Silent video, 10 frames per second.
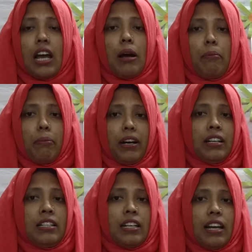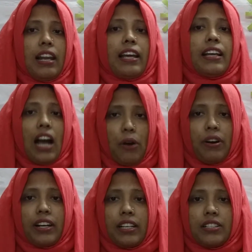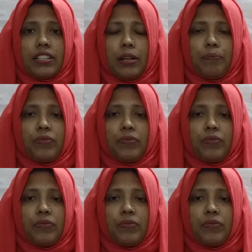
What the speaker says: But like our country,